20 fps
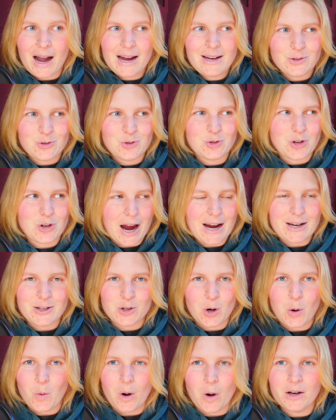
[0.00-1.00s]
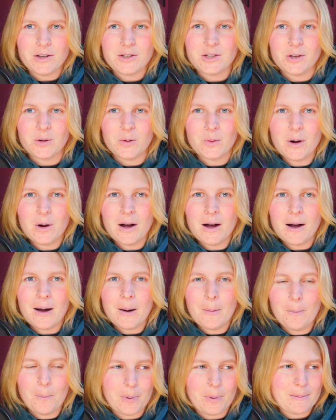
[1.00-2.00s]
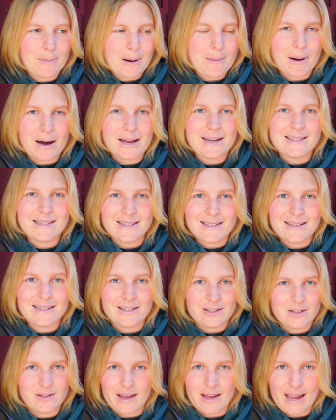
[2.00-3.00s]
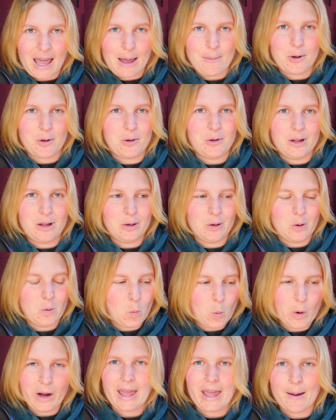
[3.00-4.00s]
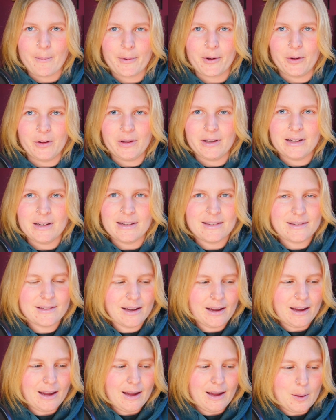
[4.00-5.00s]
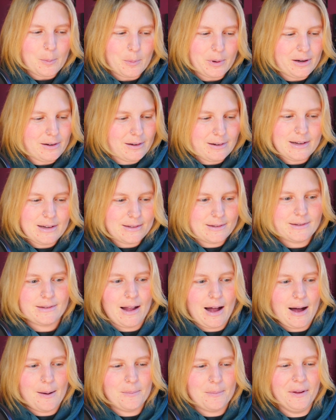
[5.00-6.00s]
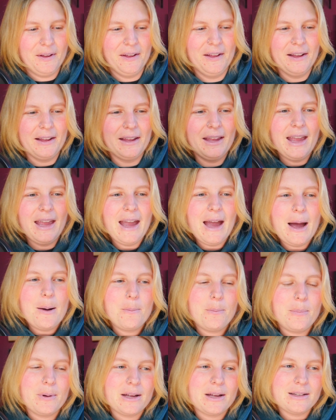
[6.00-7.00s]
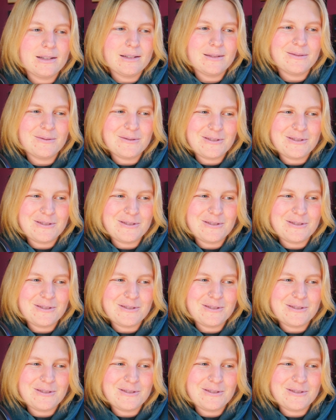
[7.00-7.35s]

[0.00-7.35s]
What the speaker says: I don't want to, but my body is addicted to that chemical. I don't know what chemical it is, but it needs to stop. But